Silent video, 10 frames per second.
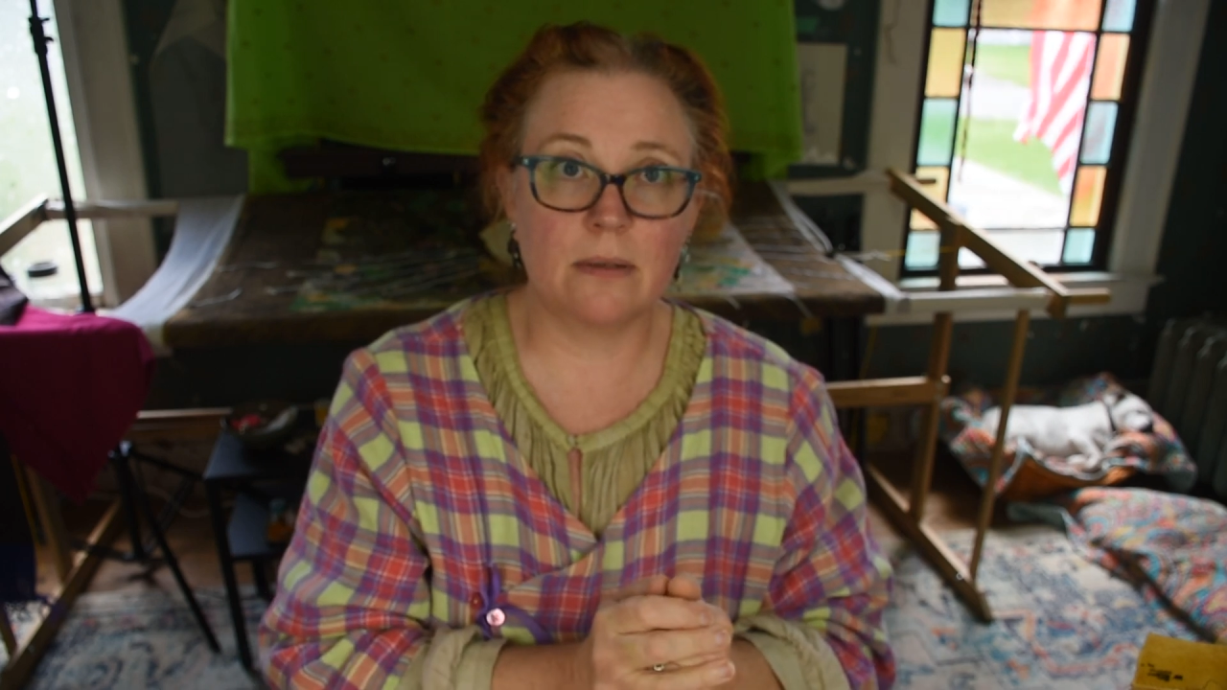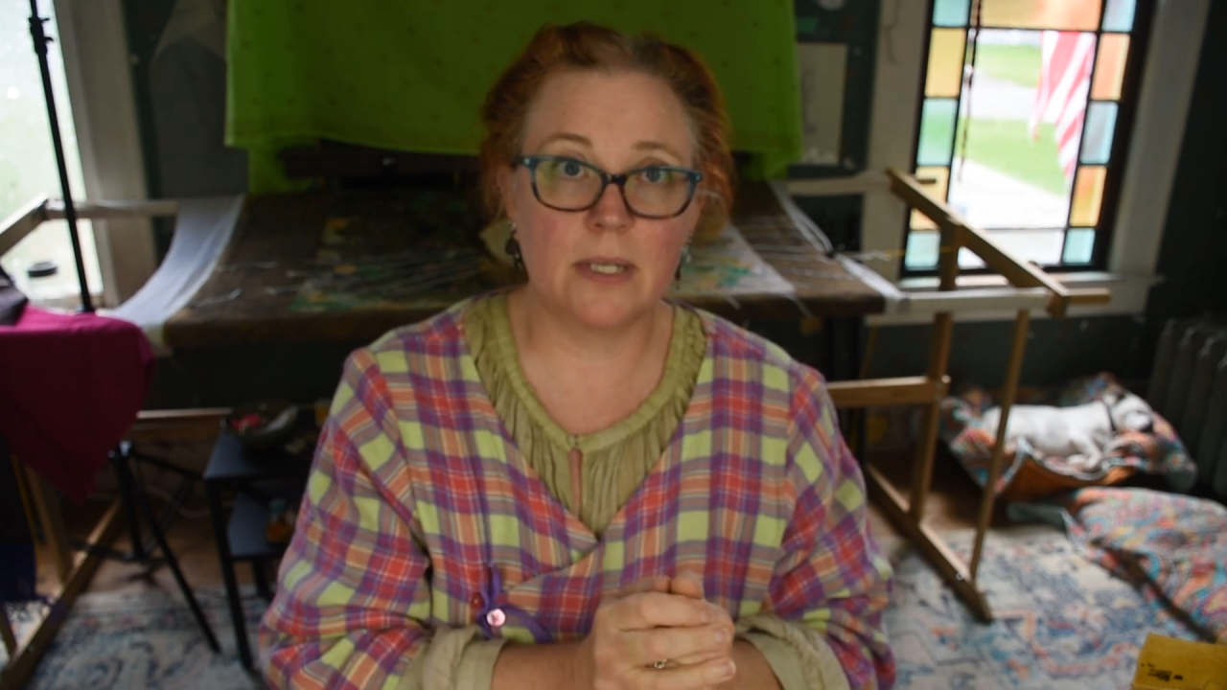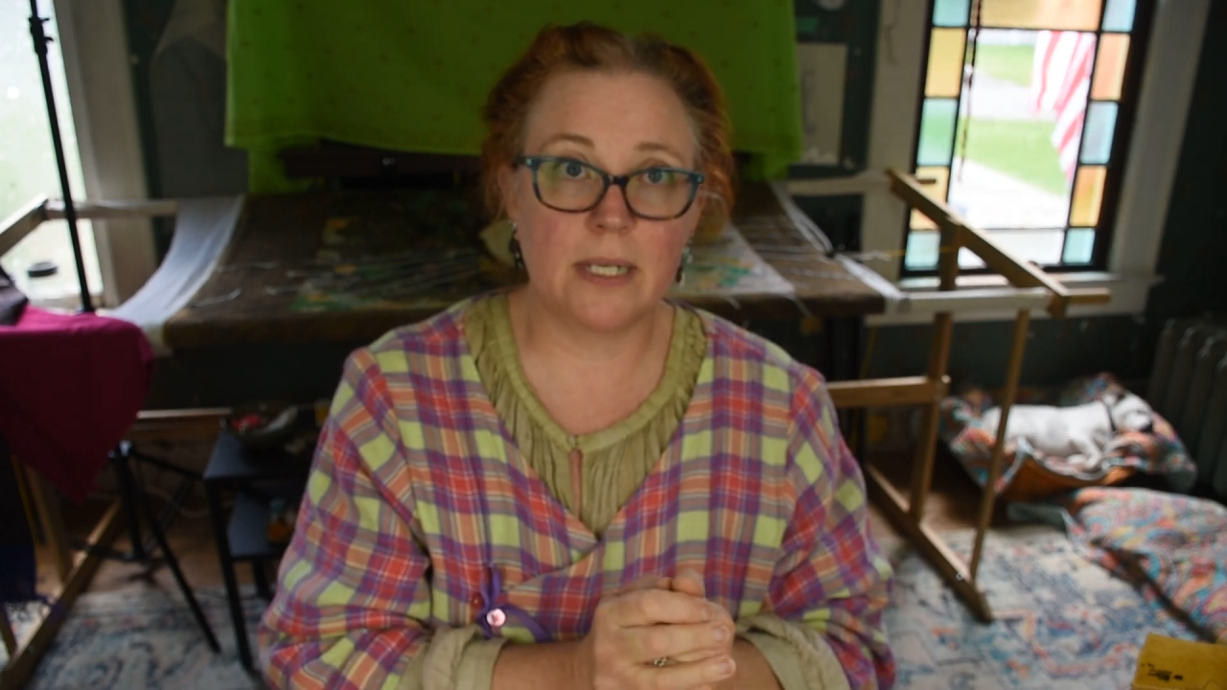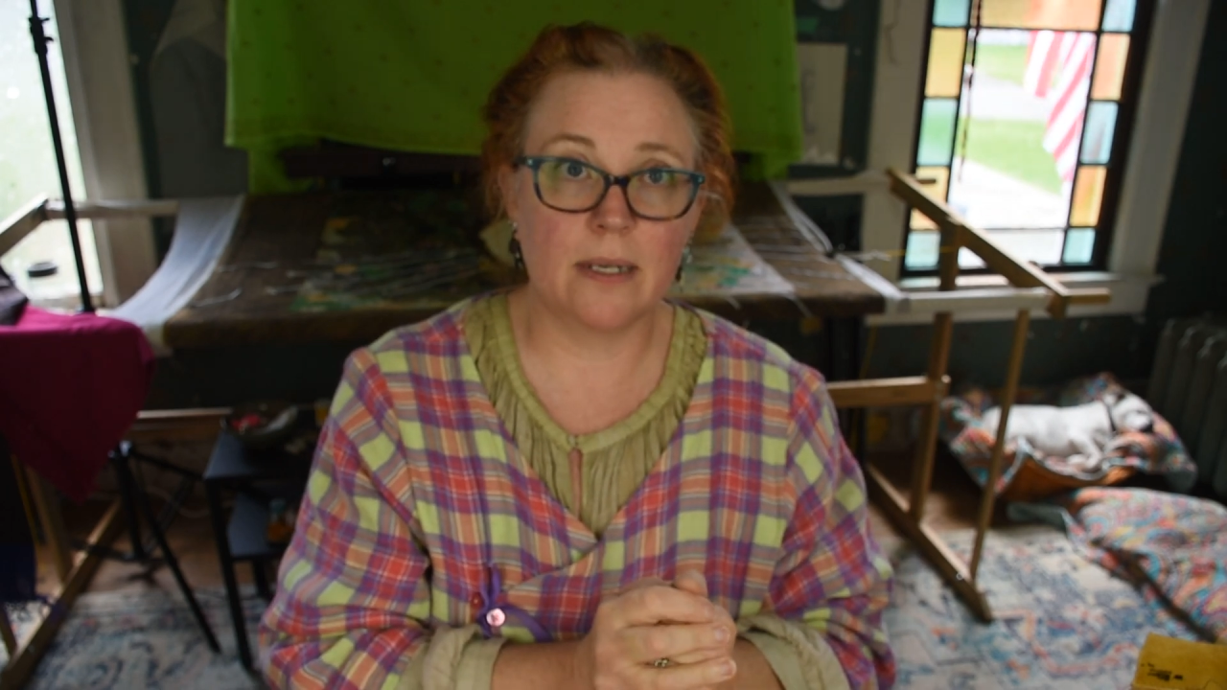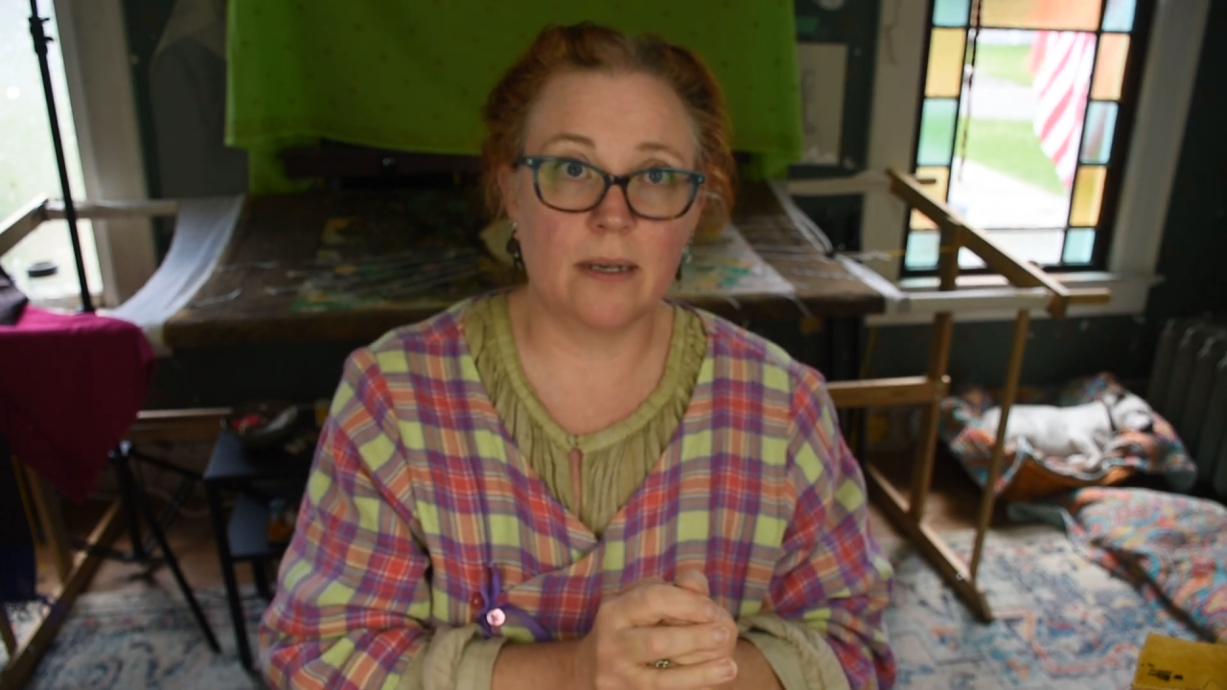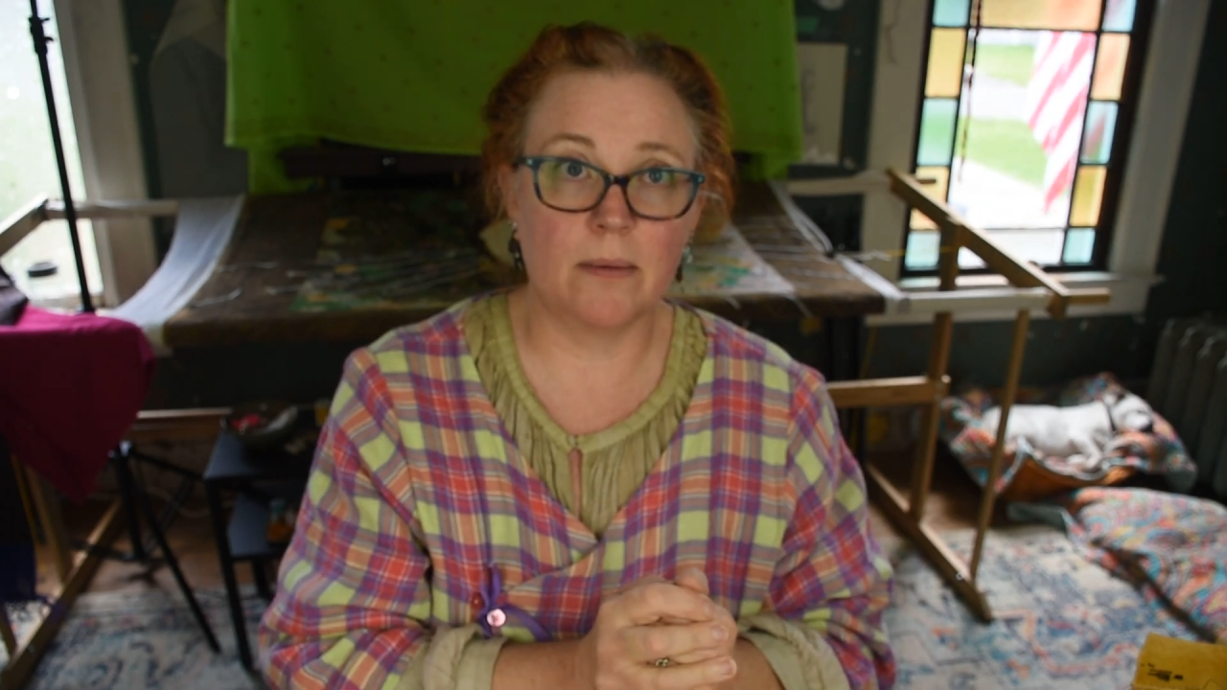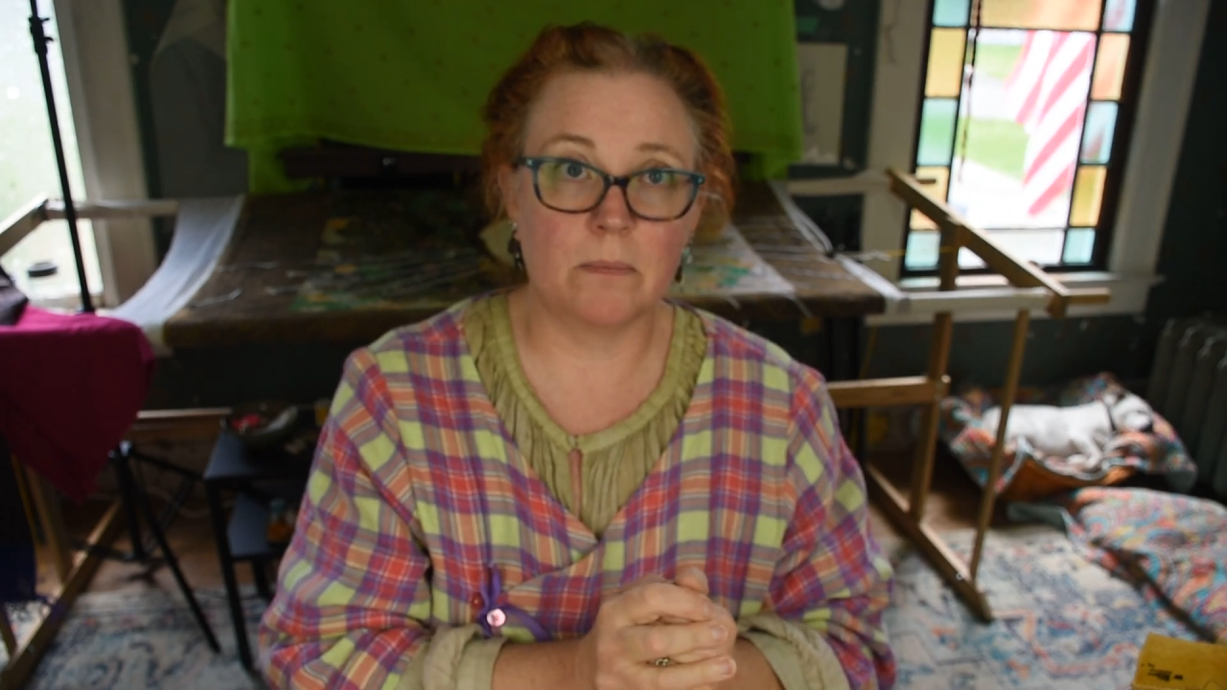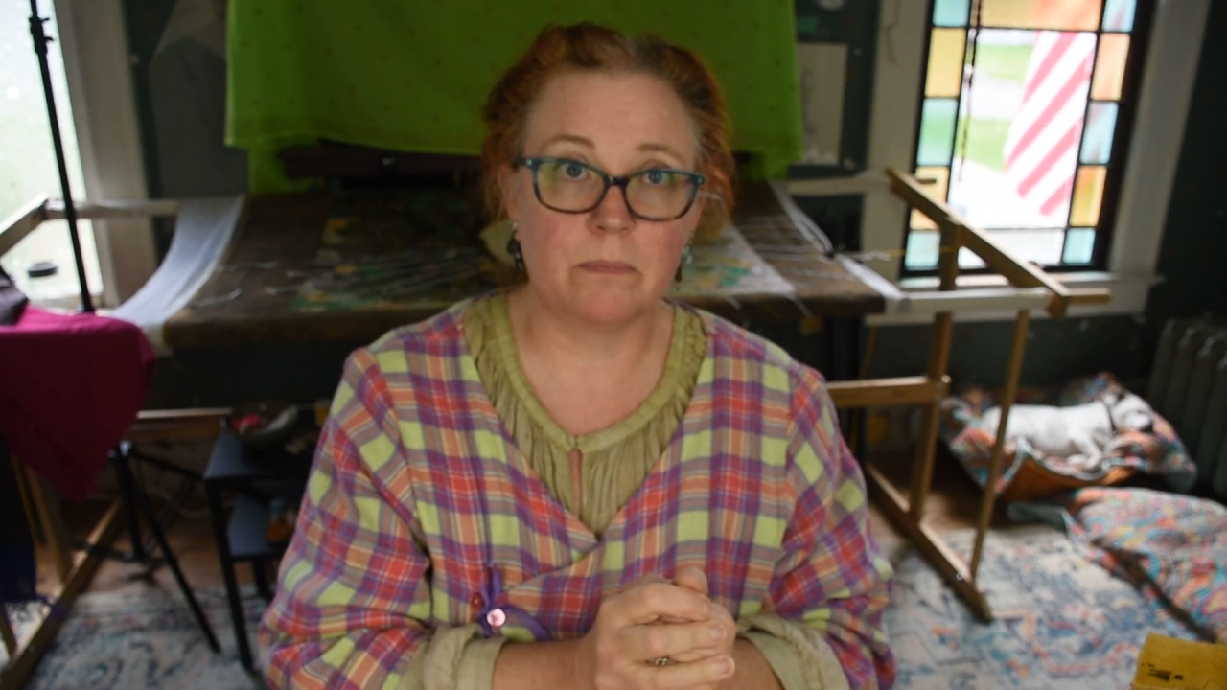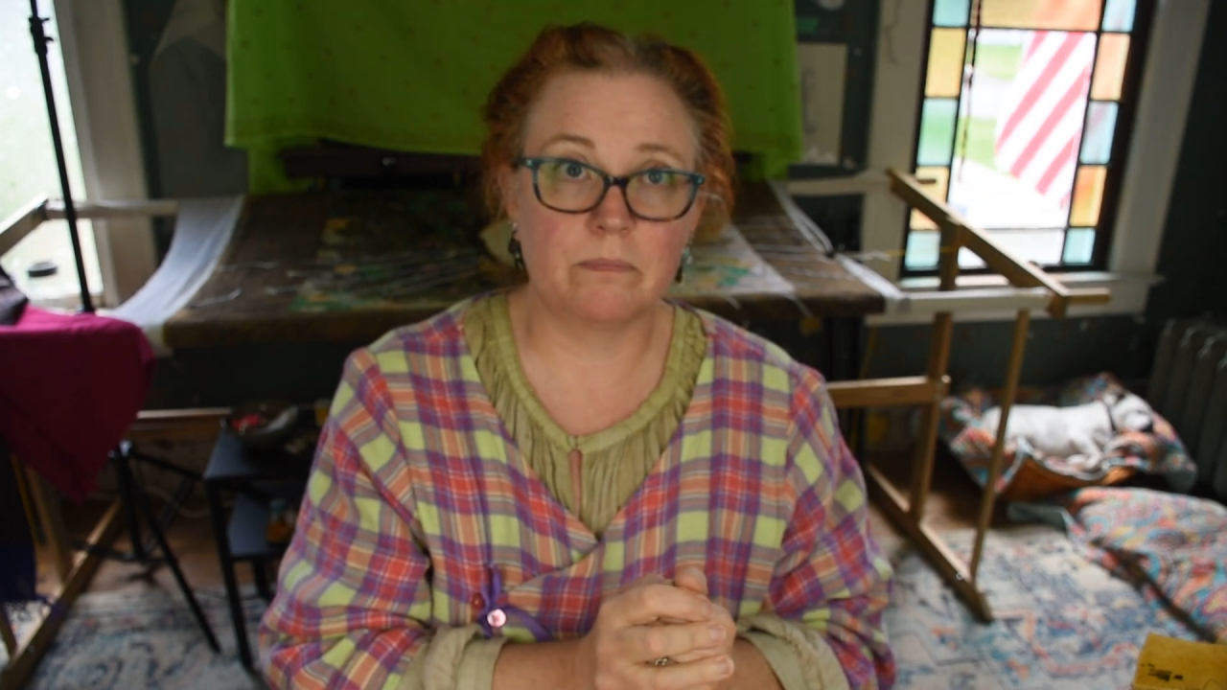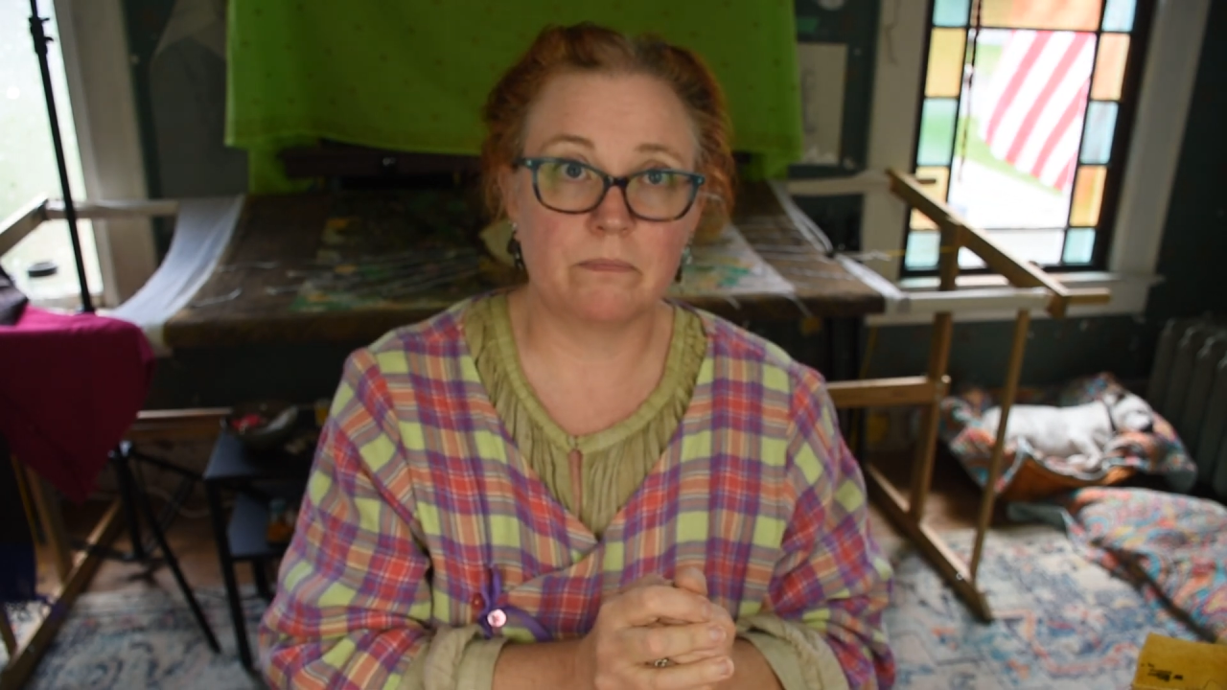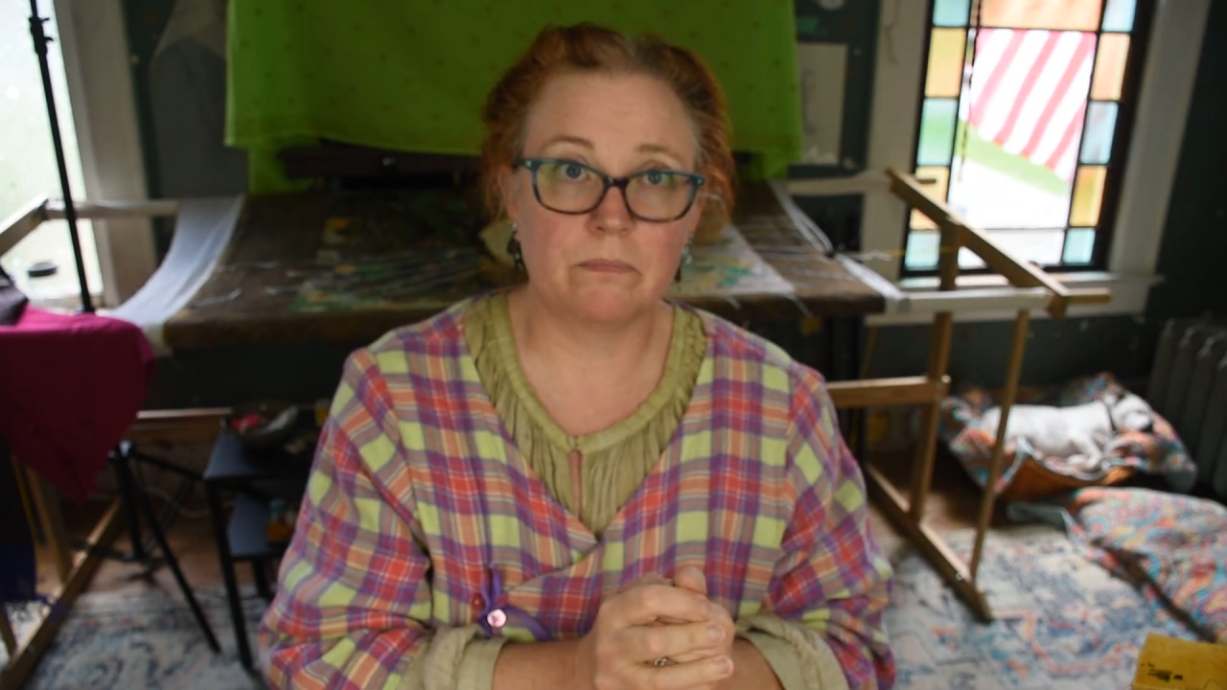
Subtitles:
the